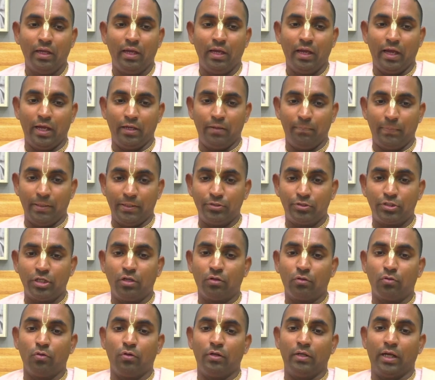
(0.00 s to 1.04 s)
And
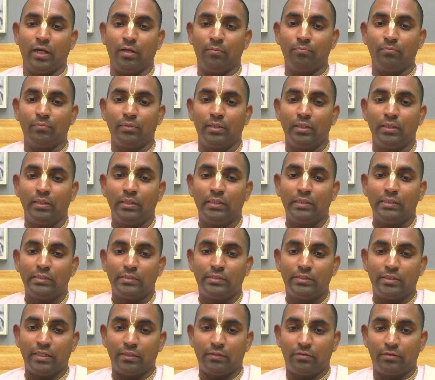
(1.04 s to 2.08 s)
Panchalakona,
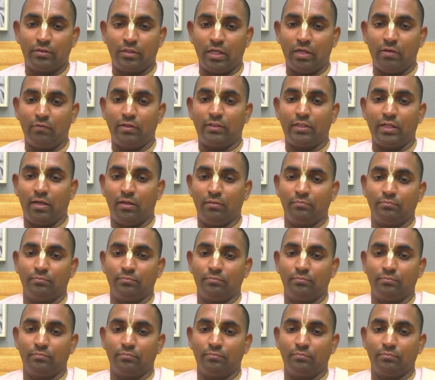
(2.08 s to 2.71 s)
Chatravati